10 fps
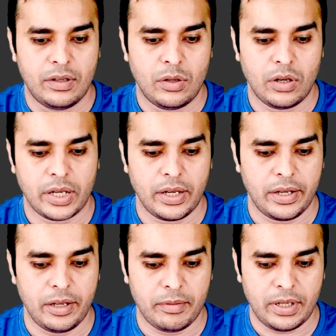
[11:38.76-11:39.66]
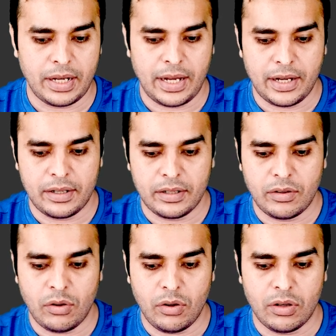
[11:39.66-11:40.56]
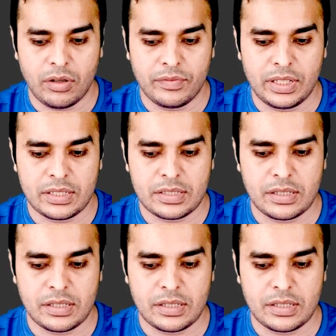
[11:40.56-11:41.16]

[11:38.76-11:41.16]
logging enabled, and all of this